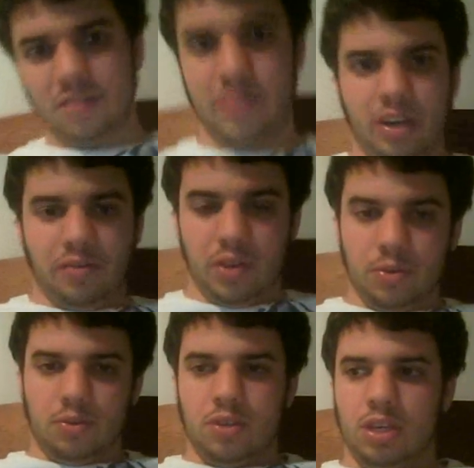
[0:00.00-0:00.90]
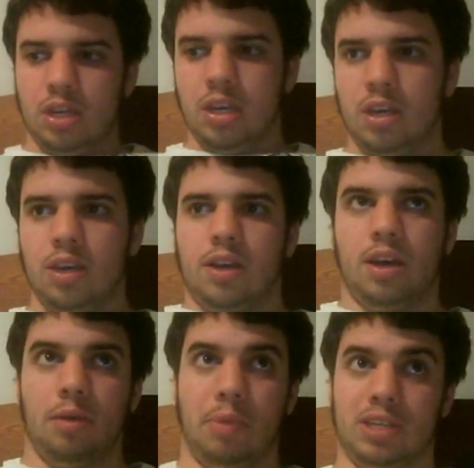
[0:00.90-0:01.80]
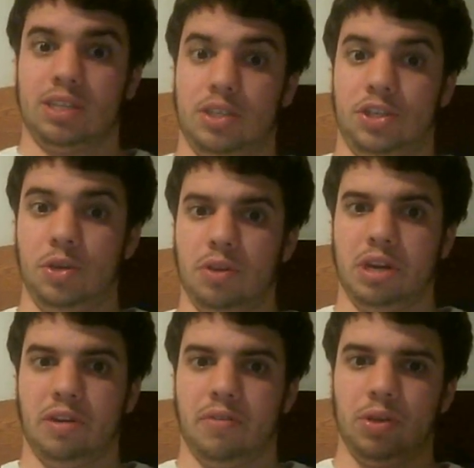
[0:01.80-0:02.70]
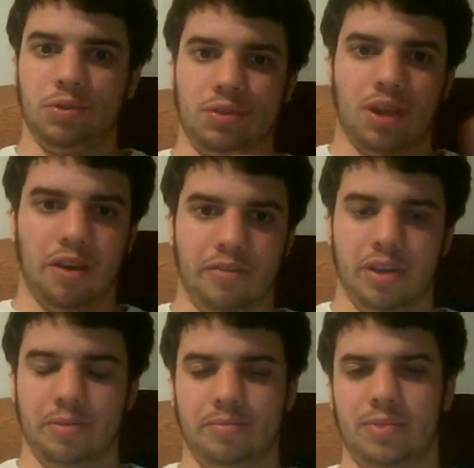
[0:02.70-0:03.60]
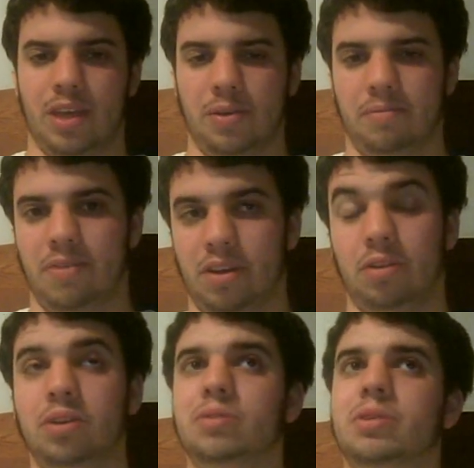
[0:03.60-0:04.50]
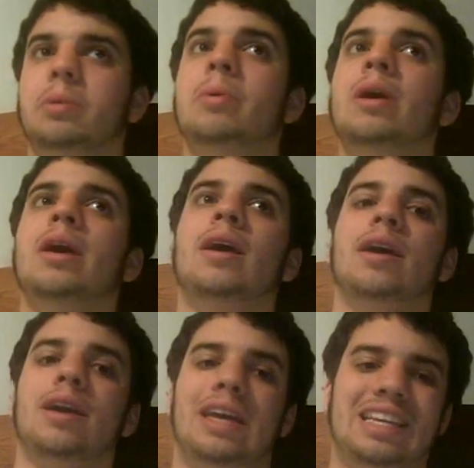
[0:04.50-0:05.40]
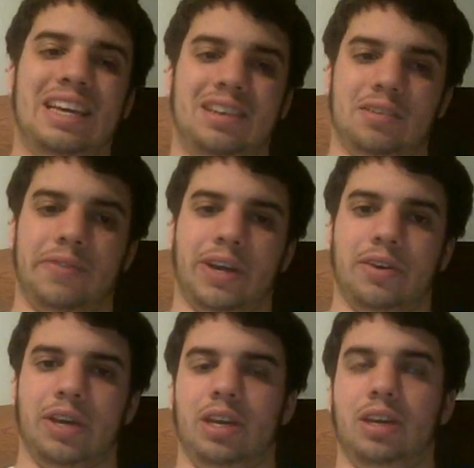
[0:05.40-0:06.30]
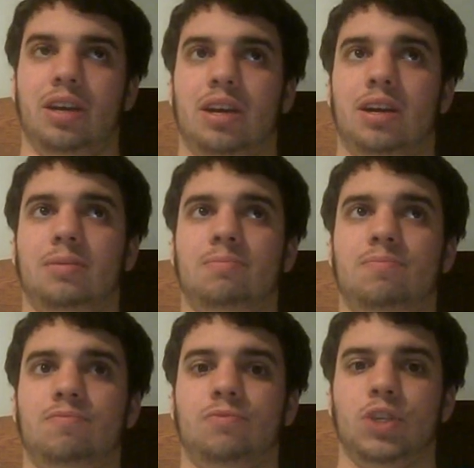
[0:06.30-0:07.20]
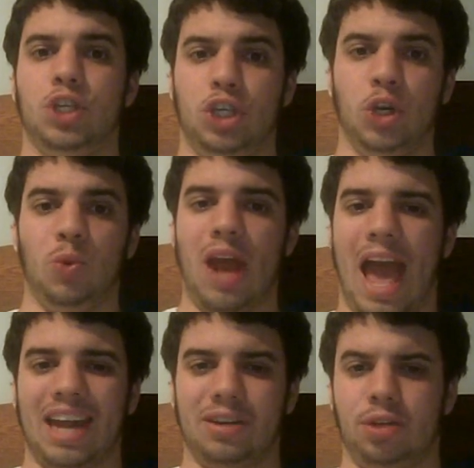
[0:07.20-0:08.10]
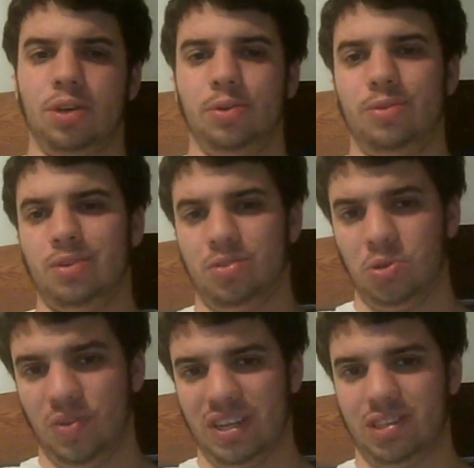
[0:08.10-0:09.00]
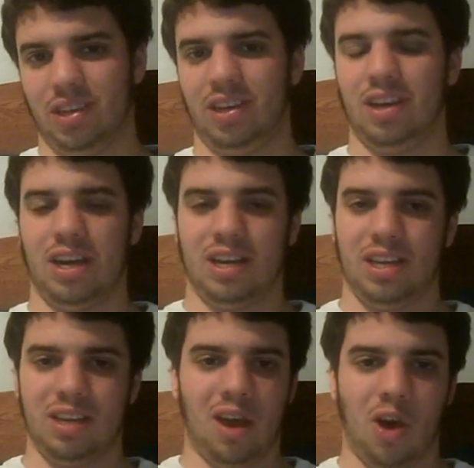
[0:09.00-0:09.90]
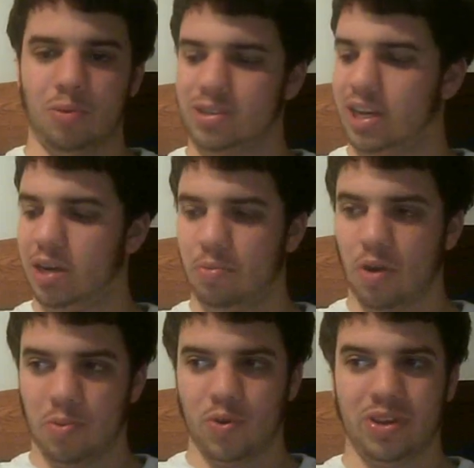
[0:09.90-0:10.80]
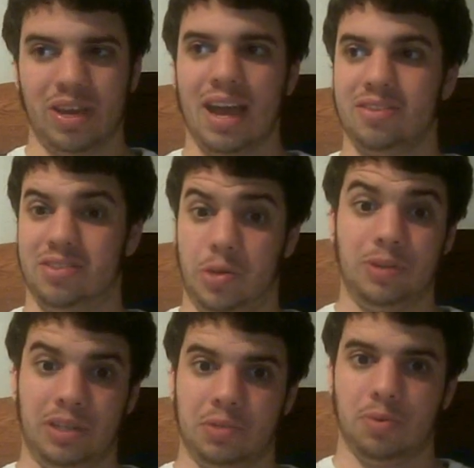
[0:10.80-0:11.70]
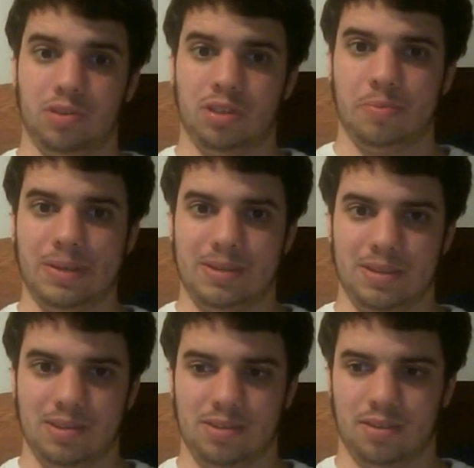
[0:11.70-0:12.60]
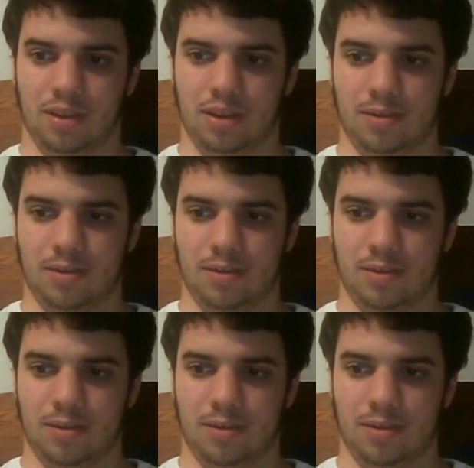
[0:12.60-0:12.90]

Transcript: of interviews, basically shoot interviews of him that you can find on YouTube. He takes a very shoot attitude to wrestling. Almost any promo he has, he will expose the business.